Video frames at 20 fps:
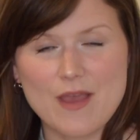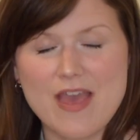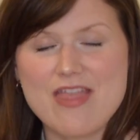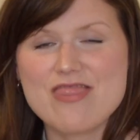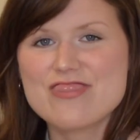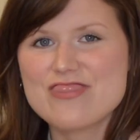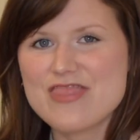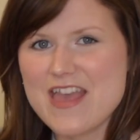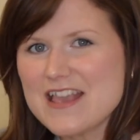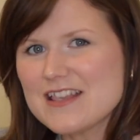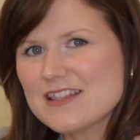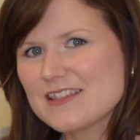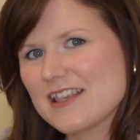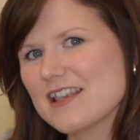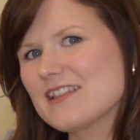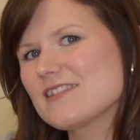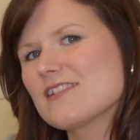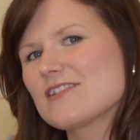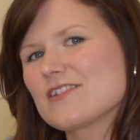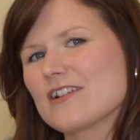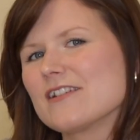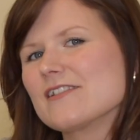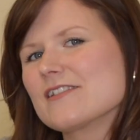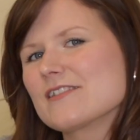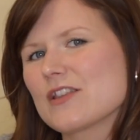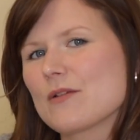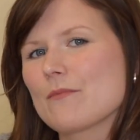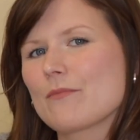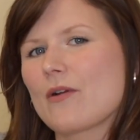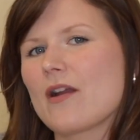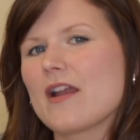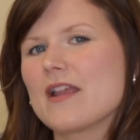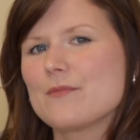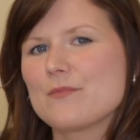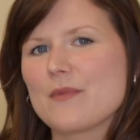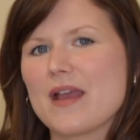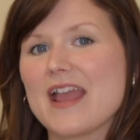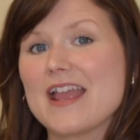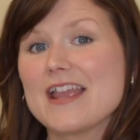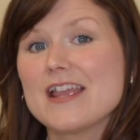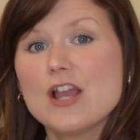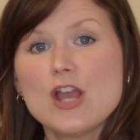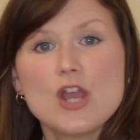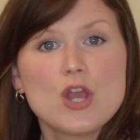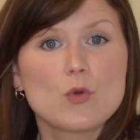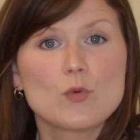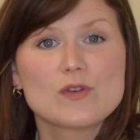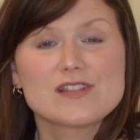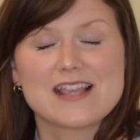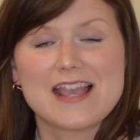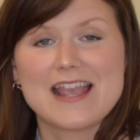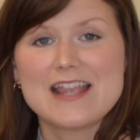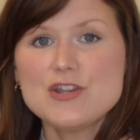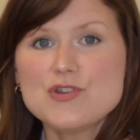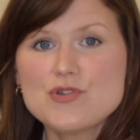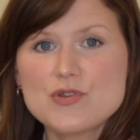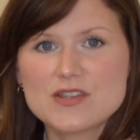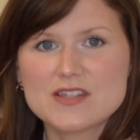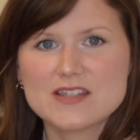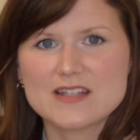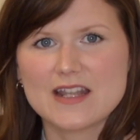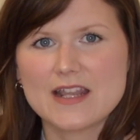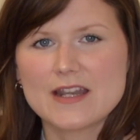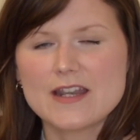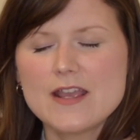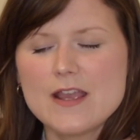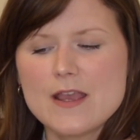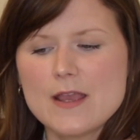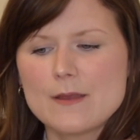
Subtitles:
and this is the dust that Brian May was interested in,